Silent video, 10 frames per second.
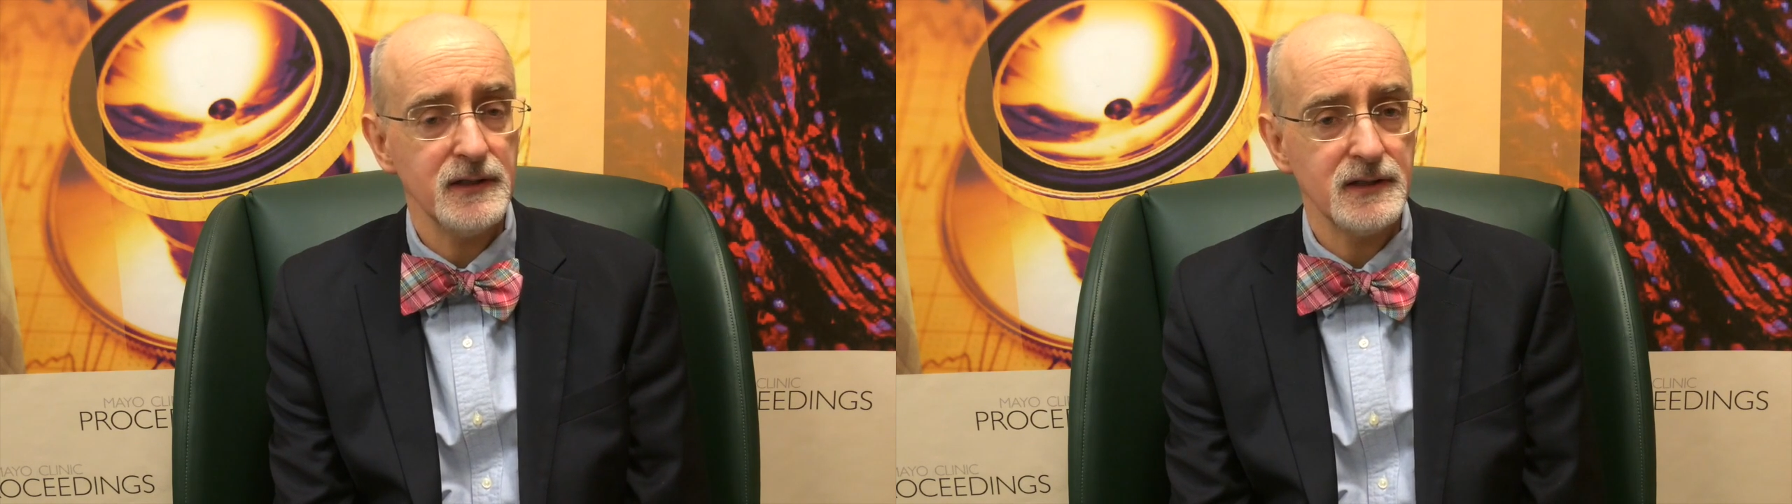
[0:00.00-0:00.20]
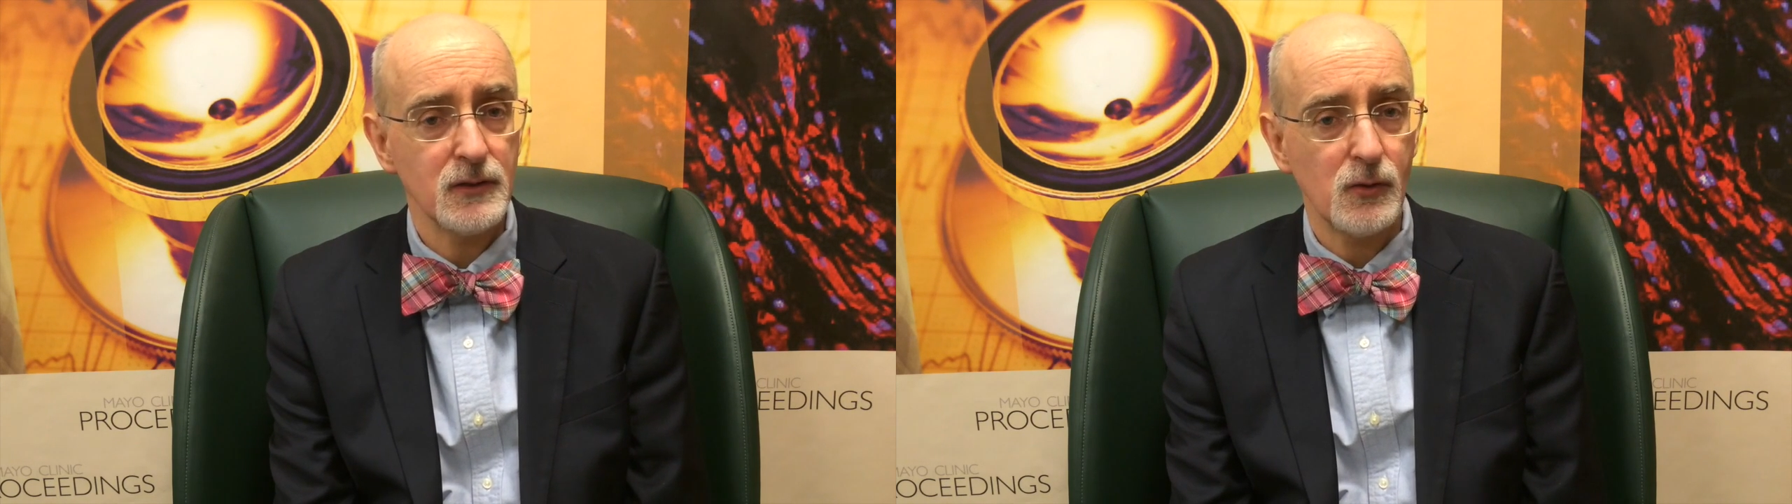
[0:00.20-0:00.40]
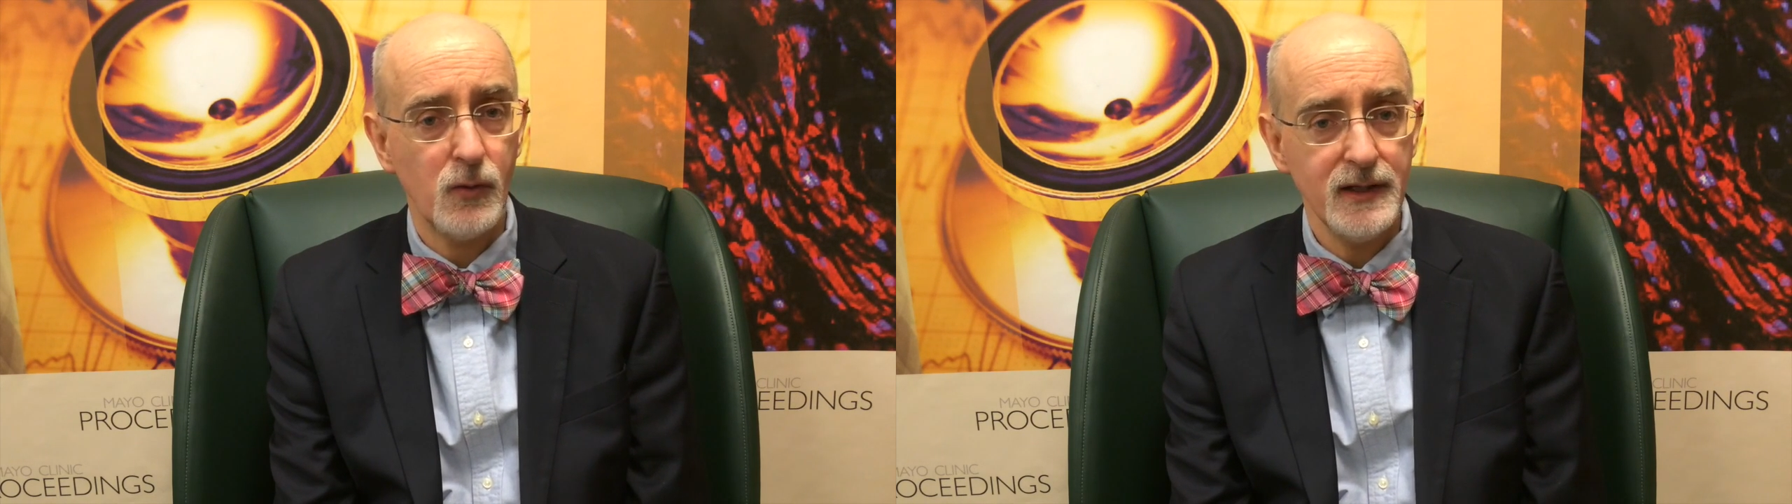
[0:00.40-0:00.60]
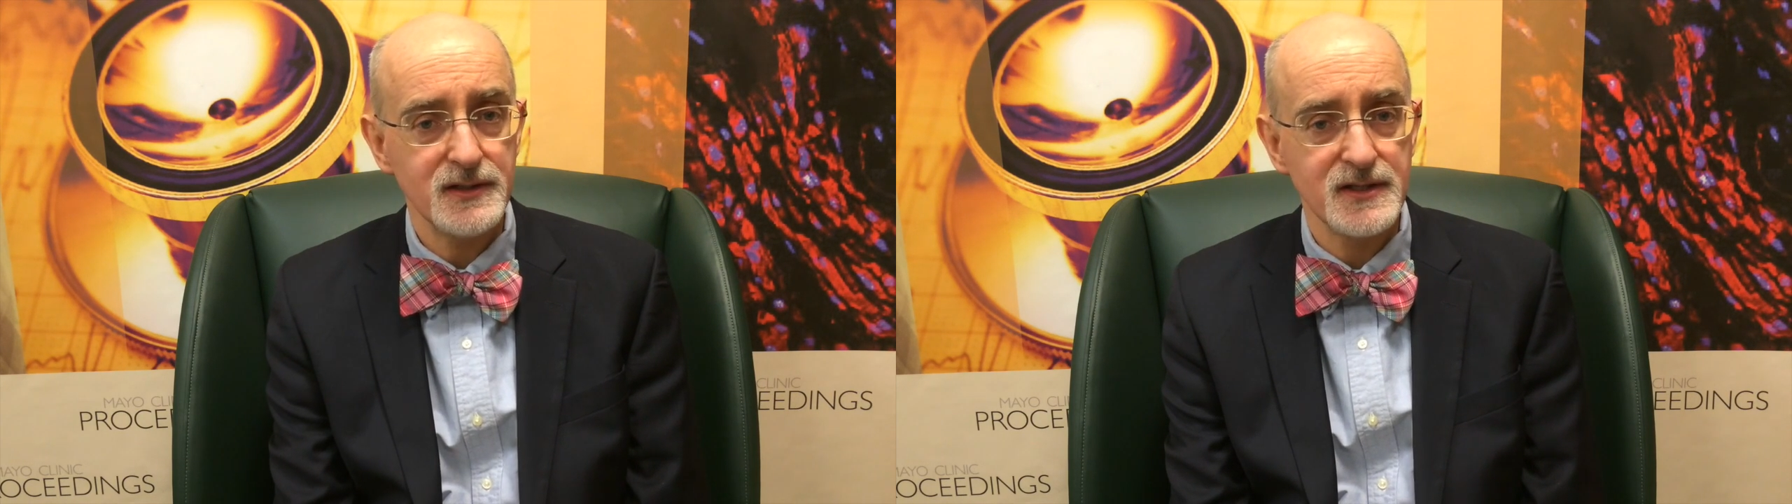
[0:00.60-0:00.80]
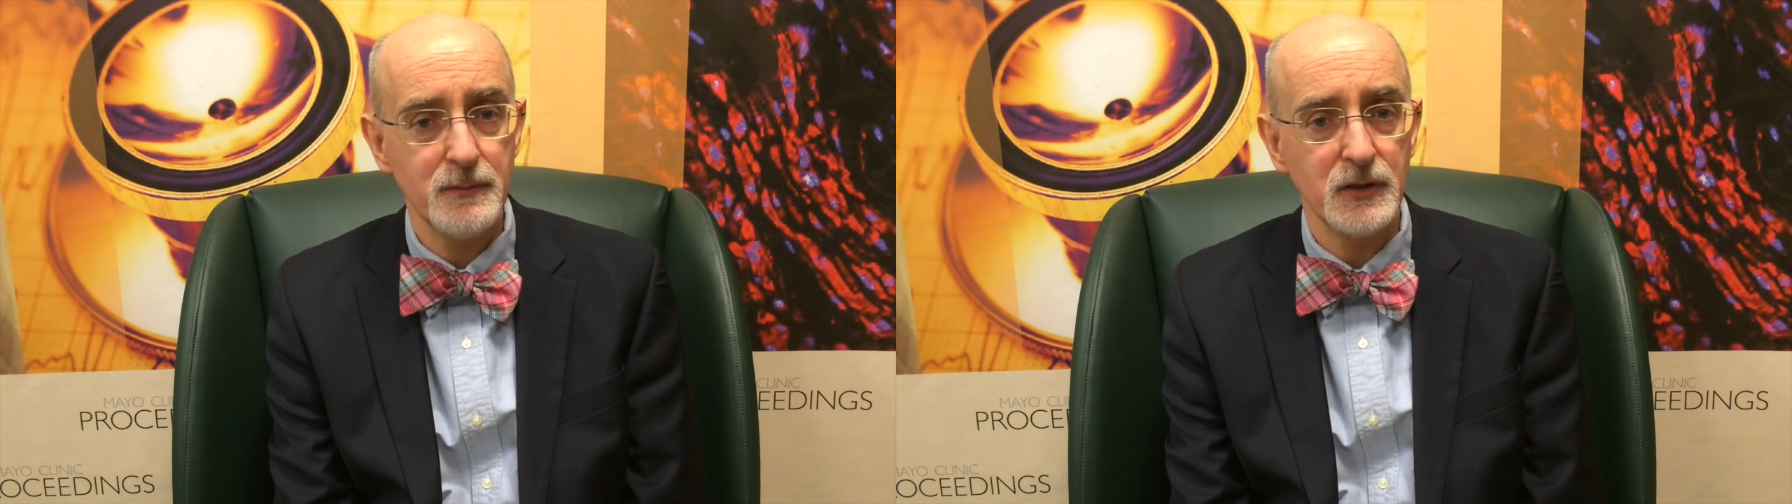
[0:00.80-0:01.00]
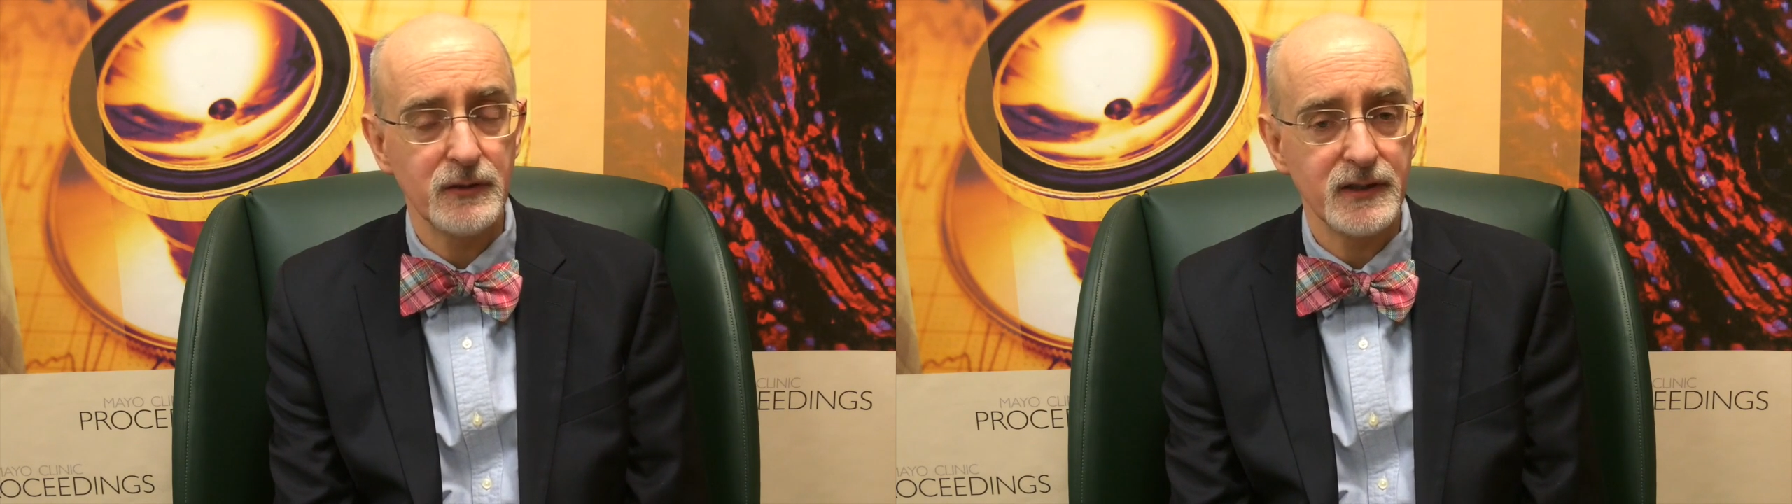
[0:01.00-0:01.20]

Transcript: that they were quite similar